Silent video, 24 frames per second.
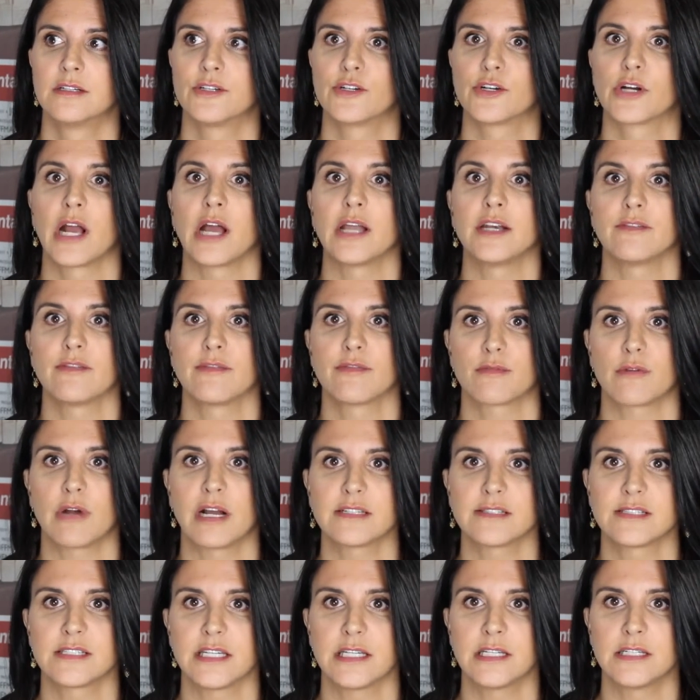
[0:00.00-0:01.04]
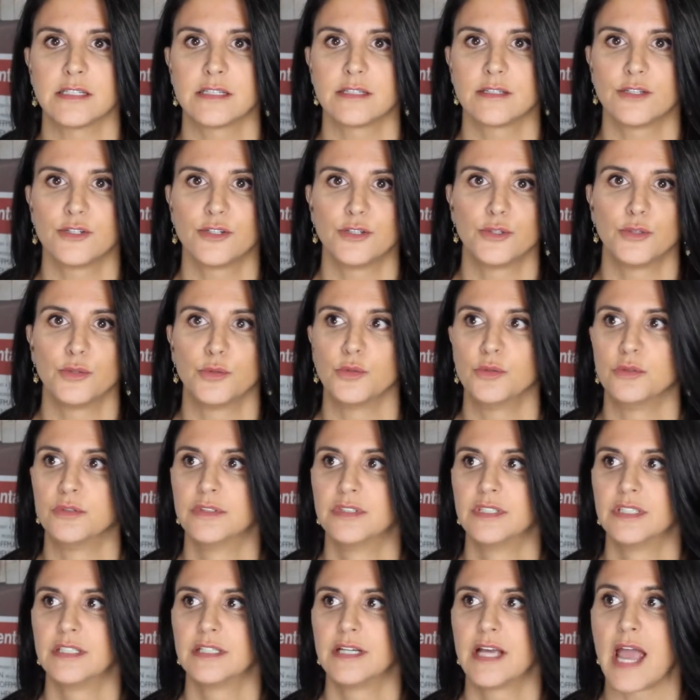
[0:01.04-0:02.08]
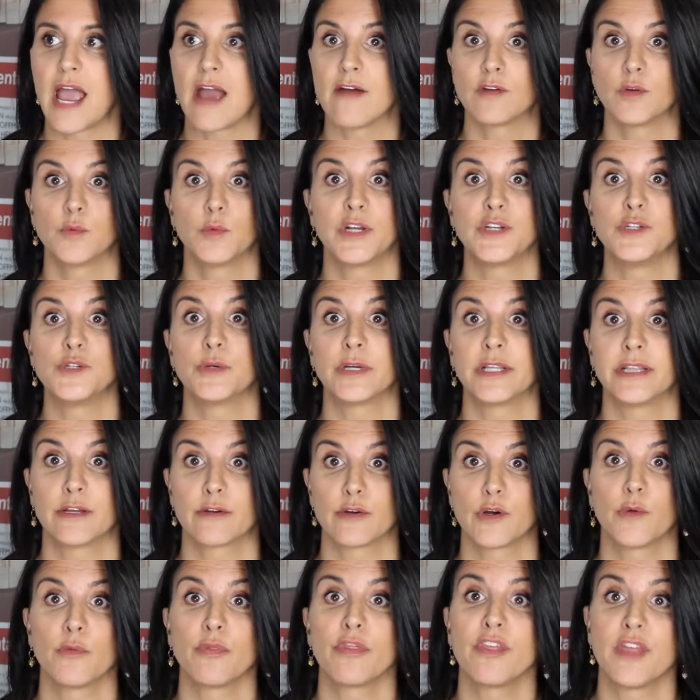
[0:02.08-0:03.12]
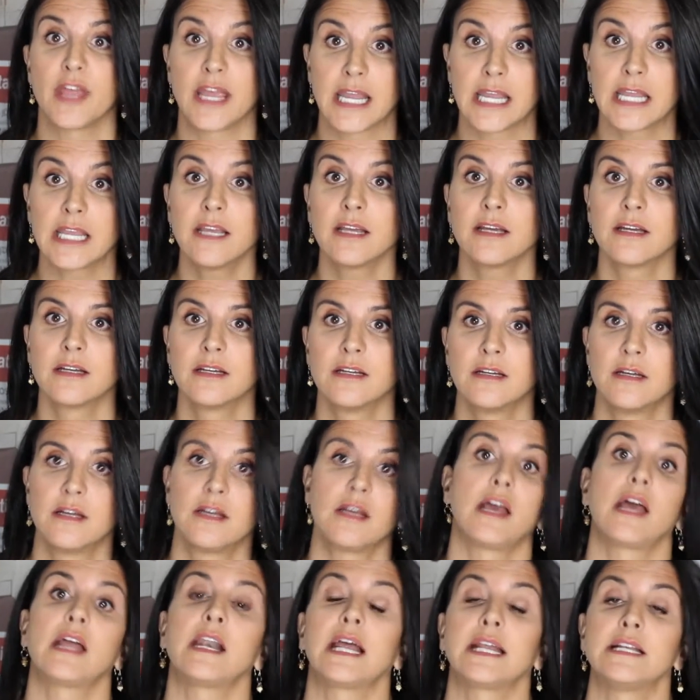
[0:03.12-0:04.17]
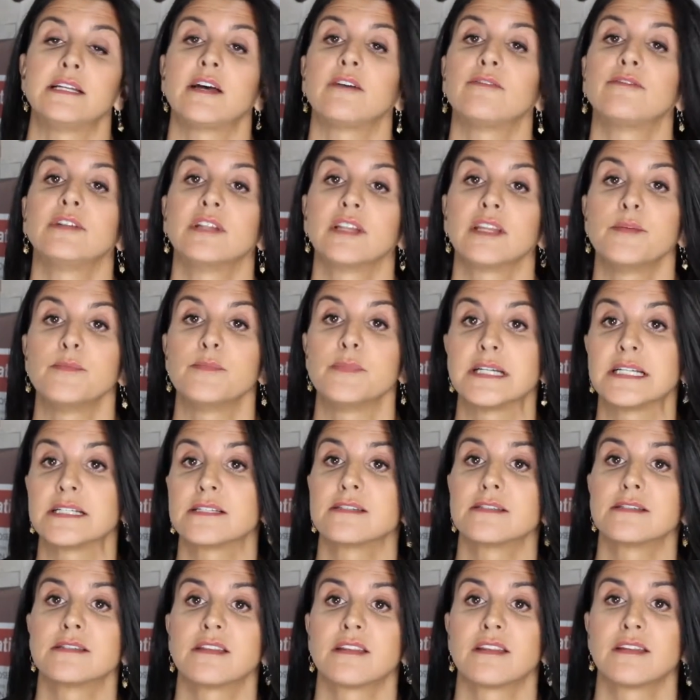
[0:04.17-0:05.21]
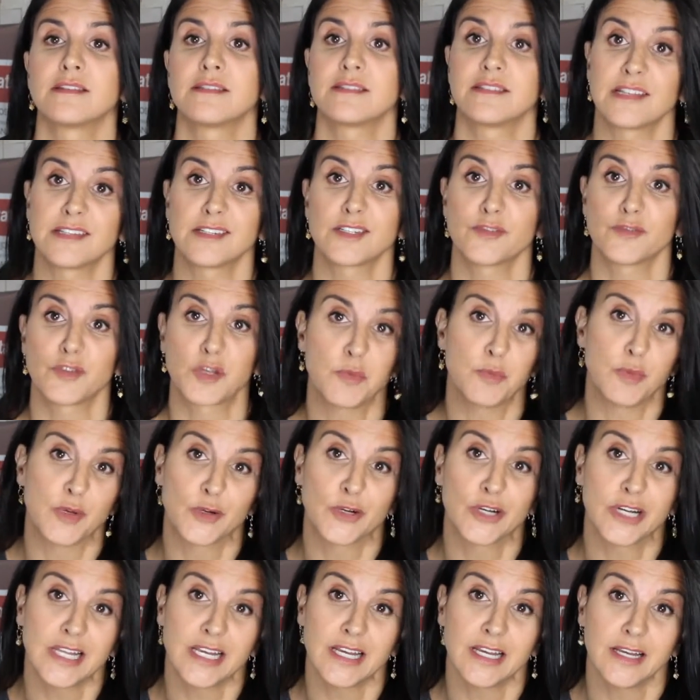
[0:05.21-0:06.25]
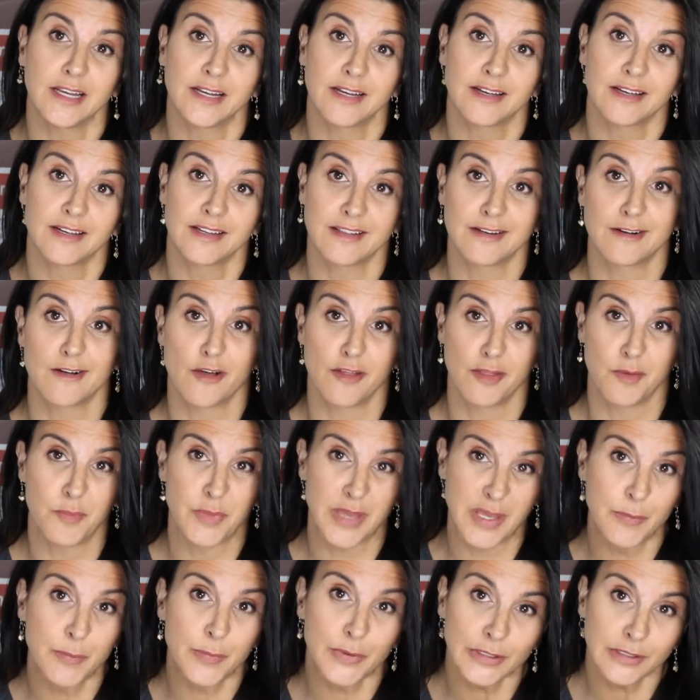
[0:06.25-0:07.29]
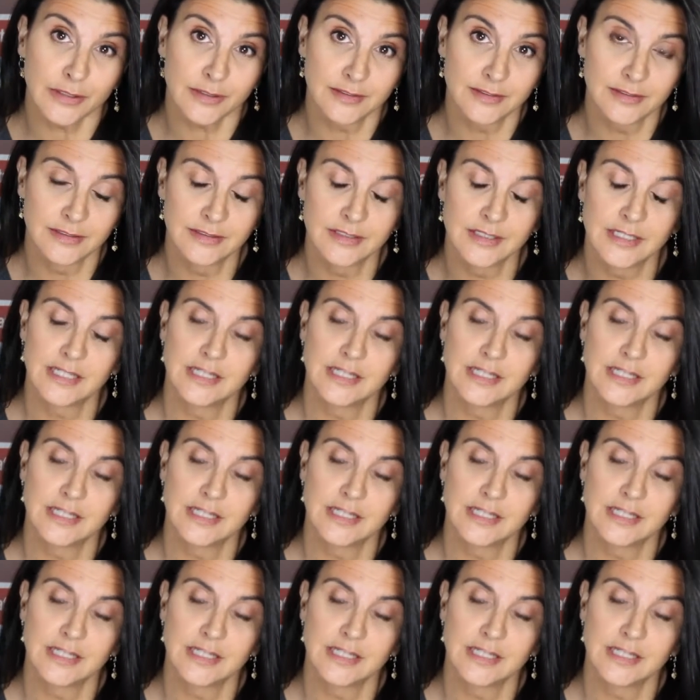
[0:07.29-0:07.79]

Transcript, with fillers: you're kind of thrust into everyone doing their own thing. And I definitely miss the sense of community and all the people.